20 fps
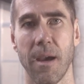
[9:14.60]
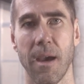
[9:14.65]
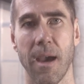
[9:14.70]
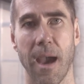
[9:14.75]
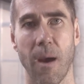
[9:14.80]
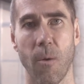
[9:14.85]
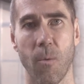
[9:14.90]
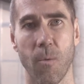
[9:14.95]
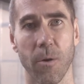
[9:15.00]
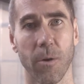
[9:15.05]

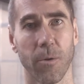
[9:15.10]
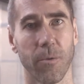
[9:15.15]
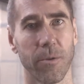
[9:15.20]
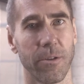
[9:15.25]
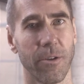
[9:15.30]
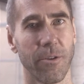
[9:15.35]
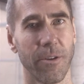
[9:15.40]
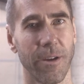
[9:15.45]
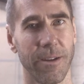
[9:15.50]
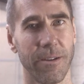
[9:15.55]
and work with
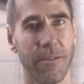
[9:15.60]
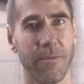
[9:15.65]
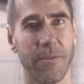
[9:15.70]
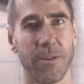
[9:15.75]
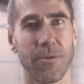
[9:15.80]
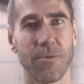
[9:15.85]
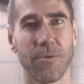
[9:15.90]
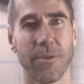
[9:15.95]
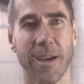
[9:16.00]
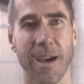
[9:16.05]
your
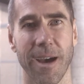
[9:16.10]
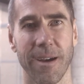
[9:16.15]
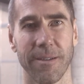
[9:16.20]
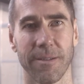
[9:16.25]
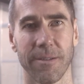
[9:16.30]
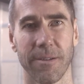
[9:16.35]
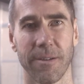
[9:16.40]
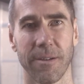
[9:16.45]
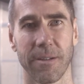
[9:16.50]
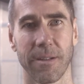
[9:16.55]
individual
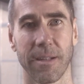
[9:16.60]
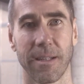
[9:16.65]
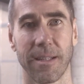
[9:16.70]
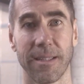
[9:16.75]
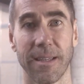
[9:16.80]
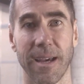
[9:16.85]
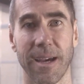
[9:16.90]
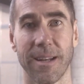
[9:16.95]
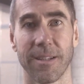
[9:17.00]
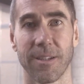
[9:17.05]
counselor to
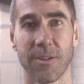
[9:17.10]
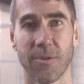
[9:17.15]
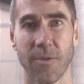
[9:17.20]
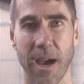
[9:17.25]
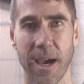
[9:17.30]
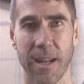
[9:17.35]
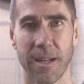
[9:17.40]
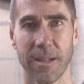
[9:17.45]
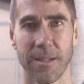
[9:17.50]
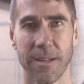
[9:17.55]
design a
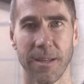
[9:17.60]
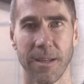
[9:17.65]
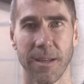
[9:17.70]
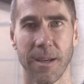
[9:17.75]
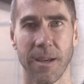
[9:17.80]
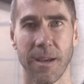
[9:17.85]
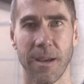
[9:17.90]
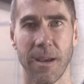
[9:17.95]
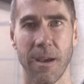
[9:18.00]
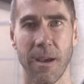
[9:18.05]
strategy
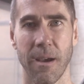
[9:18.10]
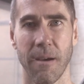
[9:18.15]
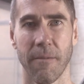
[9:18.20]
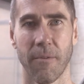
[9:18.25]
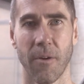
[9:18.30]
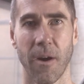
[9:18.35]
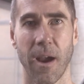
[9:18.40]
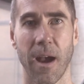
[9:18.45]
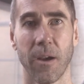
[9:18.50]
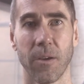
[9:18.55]

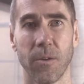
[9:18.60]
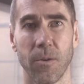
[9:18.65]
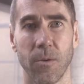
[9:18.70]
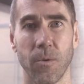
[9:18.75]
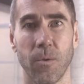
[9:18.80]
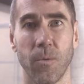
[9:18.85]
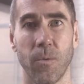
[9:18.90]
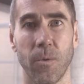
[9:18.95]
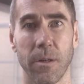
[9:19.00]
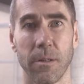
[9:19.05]
for how
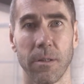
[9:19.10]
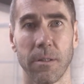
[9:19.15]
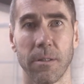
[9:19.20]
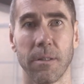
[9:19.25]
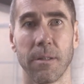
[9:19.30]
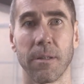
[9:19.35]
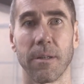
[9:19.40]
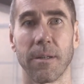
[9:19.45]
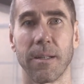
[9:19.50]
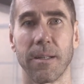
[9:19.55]
you
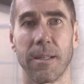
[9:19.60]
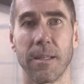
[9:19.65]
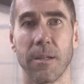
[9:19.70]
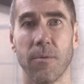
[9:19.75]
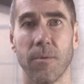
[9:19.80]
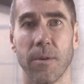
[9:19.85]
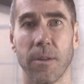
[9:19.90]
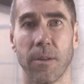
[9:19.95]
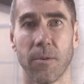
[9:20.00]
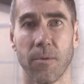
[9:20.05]
will deal
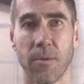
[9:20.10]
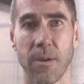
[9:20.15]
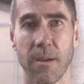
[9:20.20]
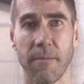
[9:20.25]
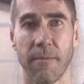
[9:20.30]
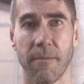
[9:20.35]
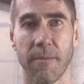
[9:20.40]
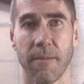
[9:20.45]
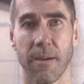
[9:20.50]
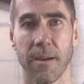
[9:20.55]
with
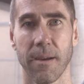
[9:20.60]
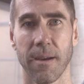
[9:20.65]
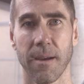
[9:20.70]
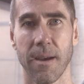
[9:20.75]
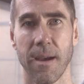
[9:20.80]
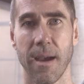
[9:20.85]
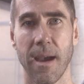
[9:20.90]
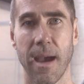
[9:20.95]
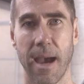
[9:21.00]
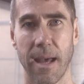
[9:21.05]
grief
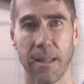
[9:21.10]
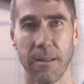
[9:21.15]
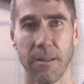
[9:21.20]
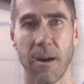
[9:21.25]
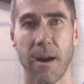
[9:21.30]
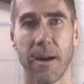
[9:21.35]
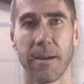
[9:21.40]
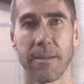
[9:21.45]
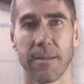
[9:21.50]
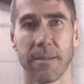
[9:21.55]
and
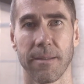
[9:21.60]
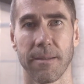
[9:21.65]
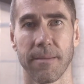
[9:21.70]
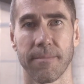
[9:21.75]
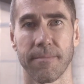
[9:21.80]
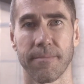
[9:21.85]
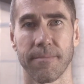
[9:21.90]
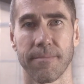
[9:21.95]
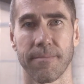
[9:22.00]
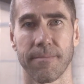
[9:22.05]
loss.
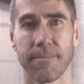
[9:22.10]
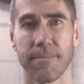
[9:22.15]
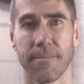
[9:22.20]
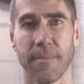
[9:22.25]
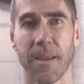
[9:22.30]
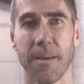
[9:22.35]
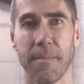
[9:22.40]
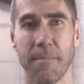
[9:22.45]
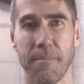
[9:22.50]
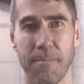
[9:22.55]

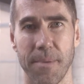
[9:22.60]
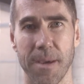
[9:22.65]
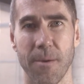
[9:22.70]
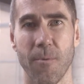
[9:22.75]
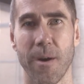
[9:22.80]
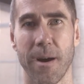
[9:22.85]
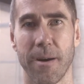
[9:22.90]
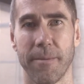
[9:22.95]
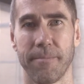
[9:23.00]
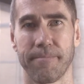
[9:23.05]
Be
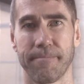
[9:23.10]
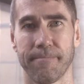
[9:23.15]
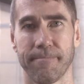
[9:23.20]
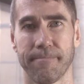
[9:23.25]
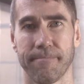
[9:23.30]
well.